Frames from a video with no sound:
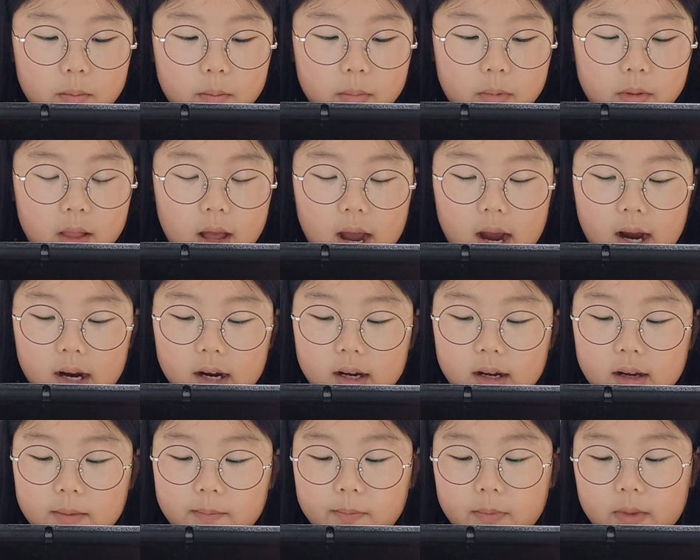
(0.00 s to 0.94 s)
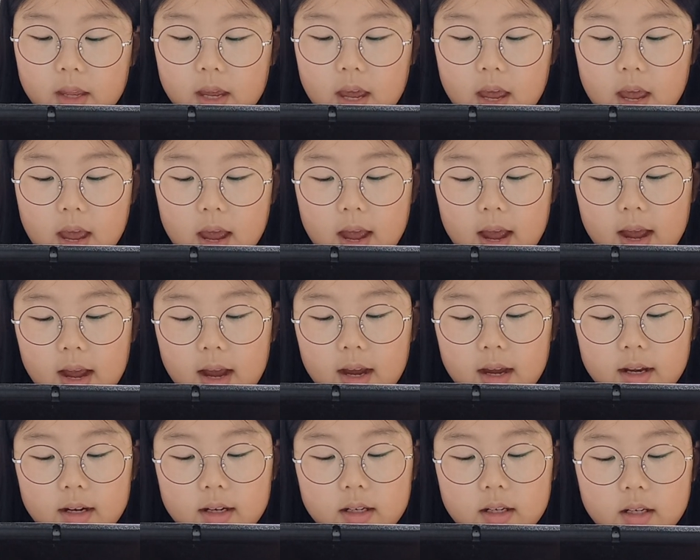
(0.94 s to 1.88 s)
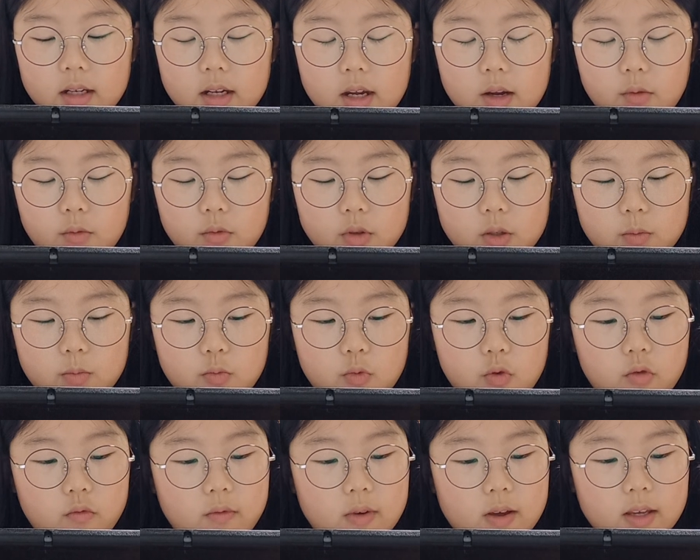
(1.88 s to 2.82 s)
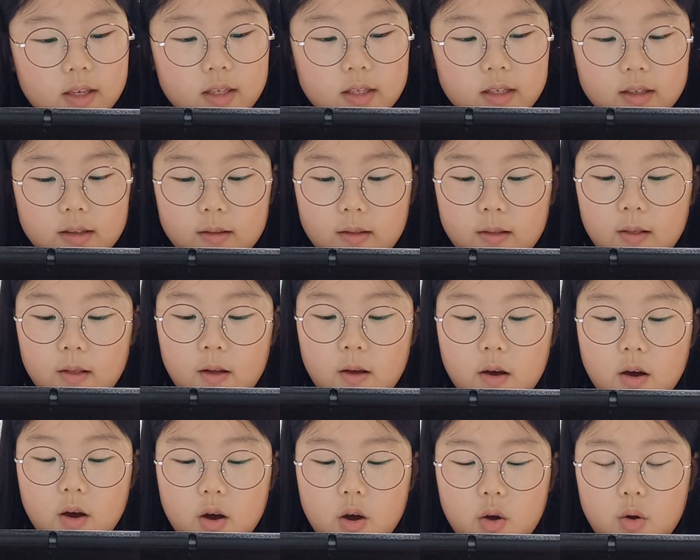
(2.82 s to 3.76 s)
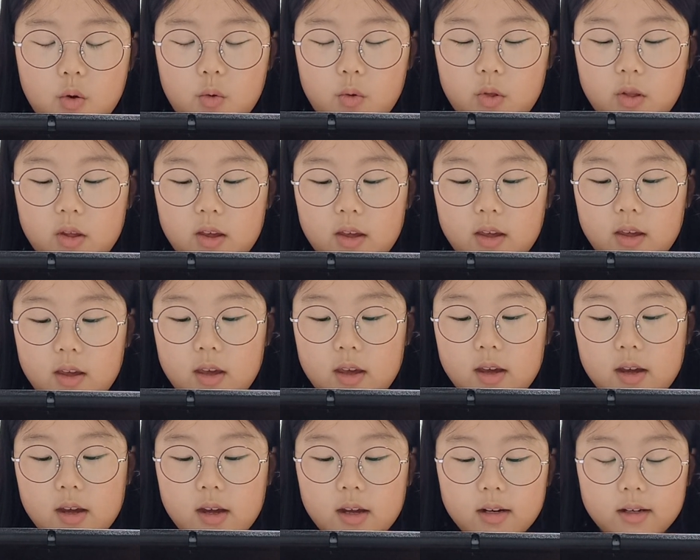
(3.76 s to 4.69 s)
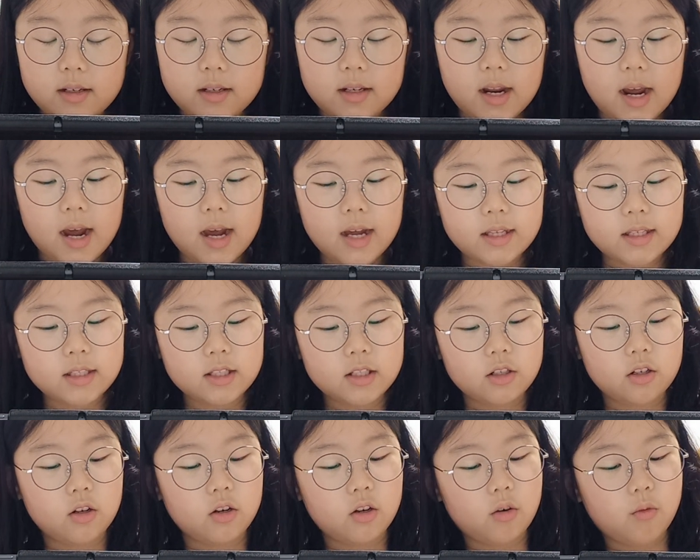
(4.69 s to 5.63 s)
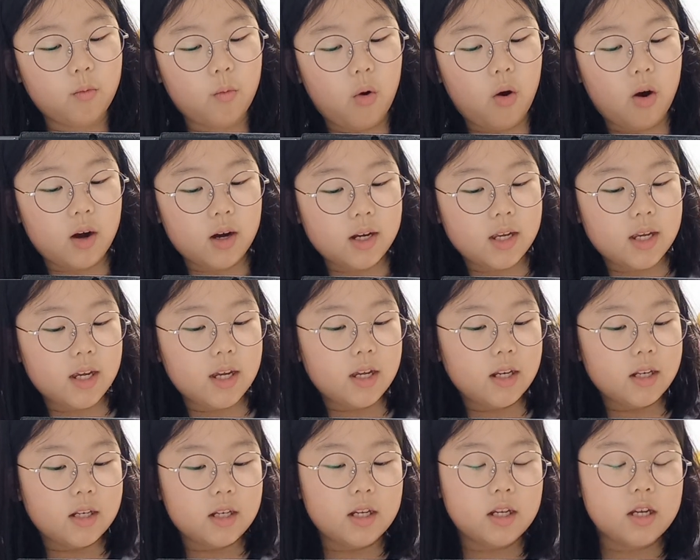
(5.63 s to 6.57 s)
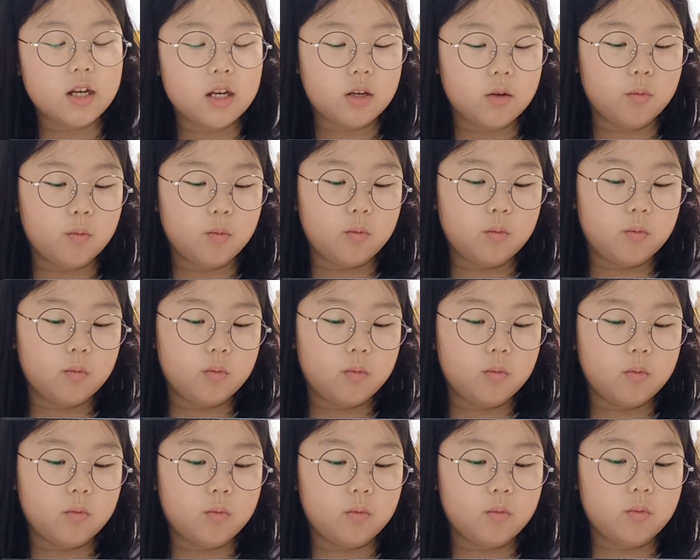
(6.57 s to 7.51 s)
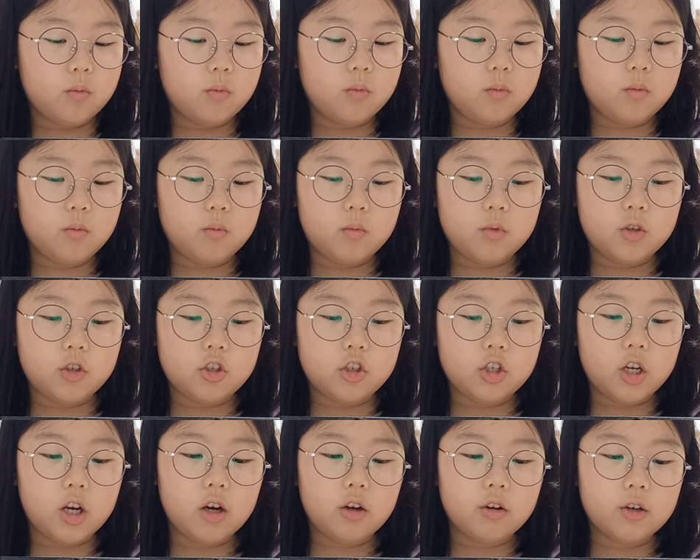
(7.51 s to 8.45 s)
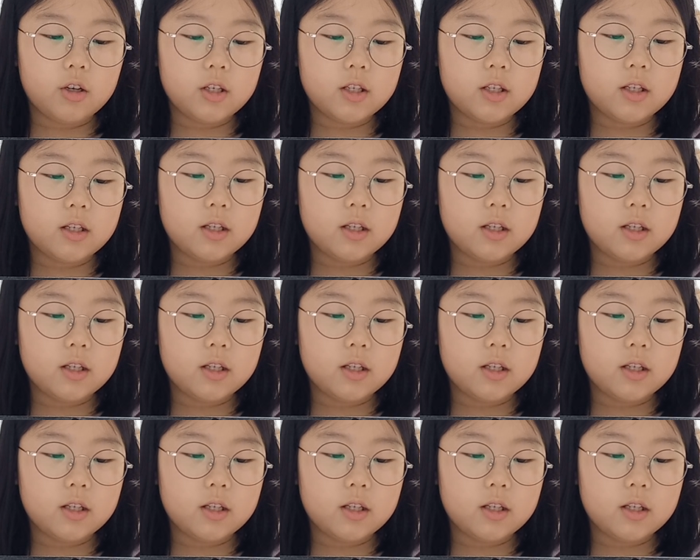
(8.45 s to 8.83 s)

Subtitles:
black, and it was moving slowly. That's not a rocket, we shouted.